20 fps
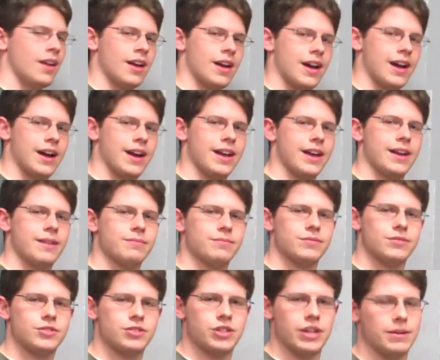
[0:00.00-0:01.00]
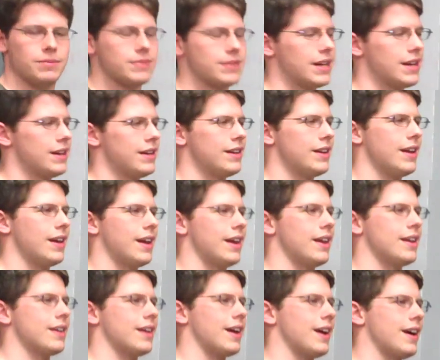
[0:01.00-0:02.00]
Hi, I'm James Anand,
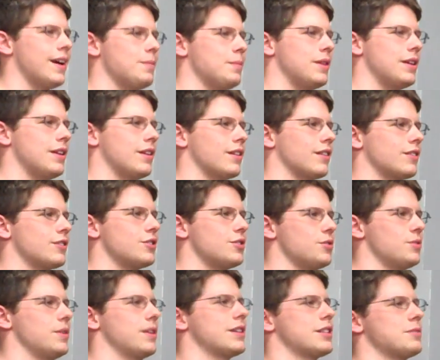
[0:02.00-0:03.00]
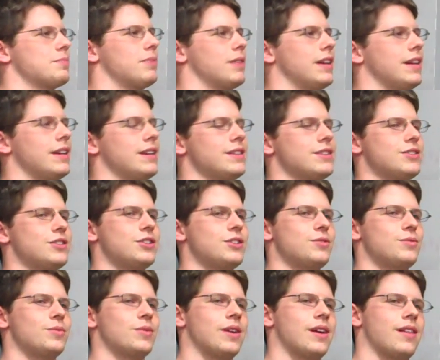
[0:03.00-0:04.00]
and I'm here to explain to
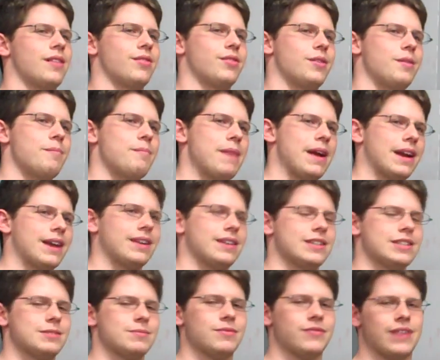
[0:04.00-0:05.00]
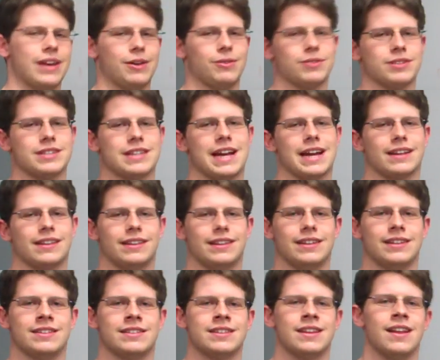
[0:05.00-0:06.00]
you the mechanism of how exactly it
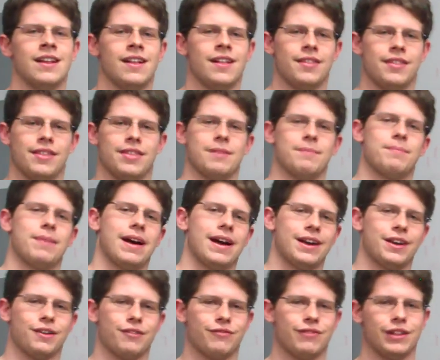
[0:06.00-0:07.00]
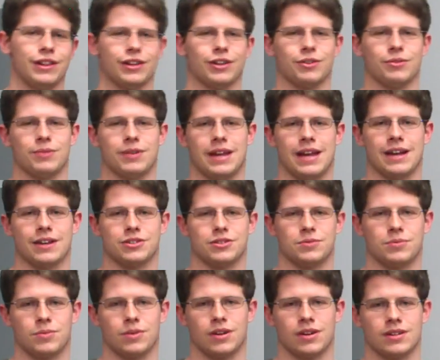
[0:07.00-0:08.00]
is that the Baeyer-Villiger reaction
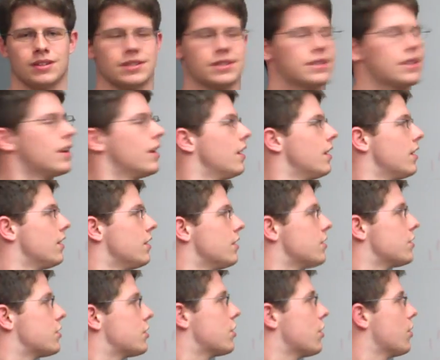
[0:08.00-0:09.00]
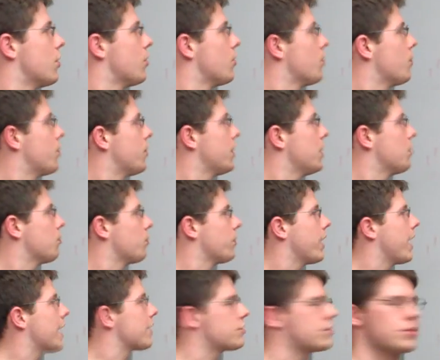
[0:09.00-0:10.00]
works. So the
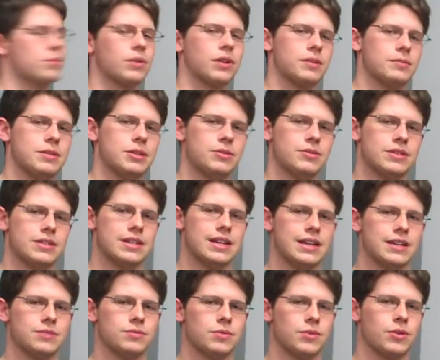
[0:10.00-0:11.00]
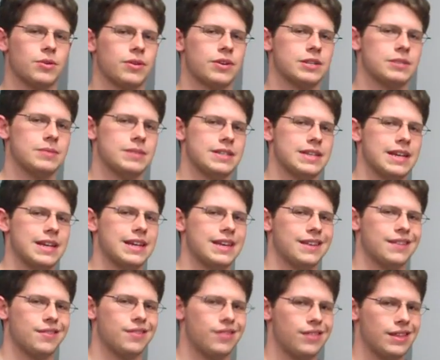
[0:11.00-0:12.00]
reaction that we're going to be doing today is we're going to be
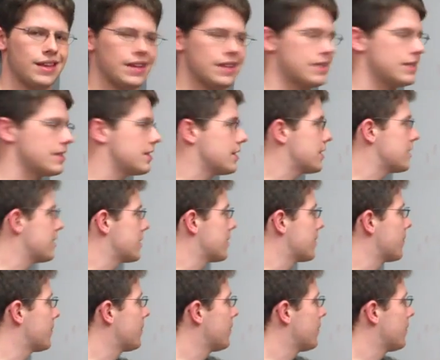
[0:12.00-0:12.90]
taking this